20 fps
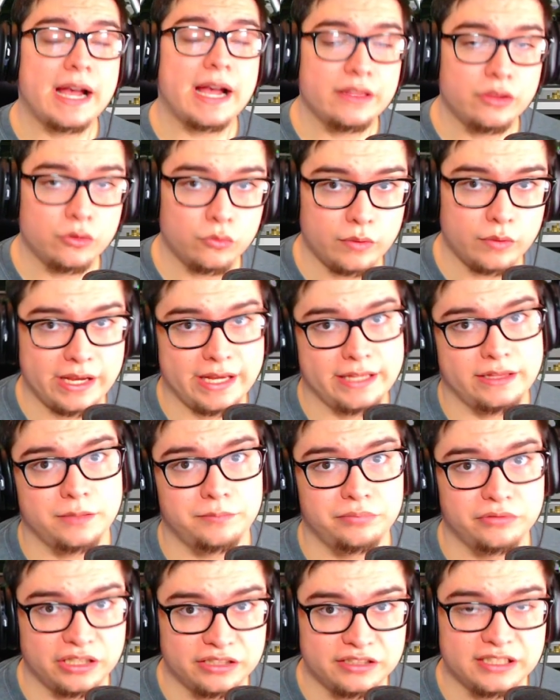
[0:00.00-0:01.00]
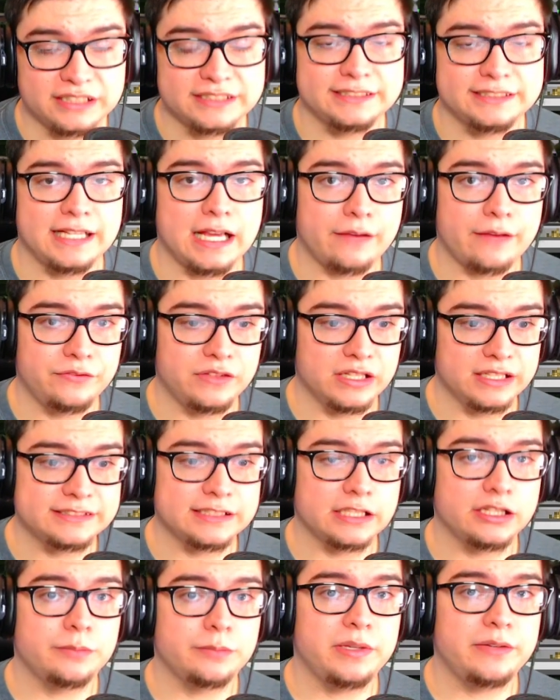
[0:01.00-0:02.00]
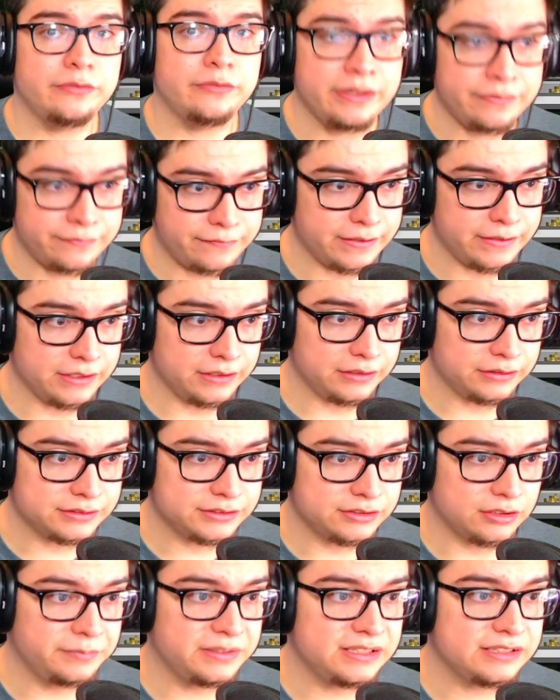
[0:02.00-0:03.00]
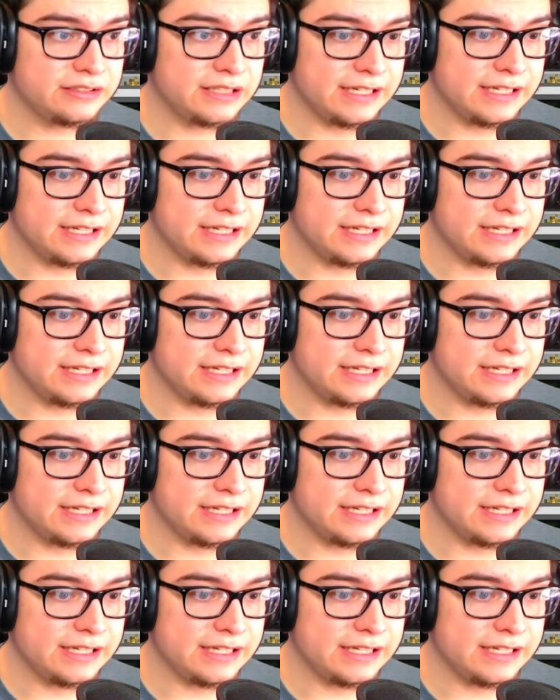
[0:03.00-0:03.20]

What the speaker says: by the way, the Bloodlust Staff does have to be refilled, so I'm going to just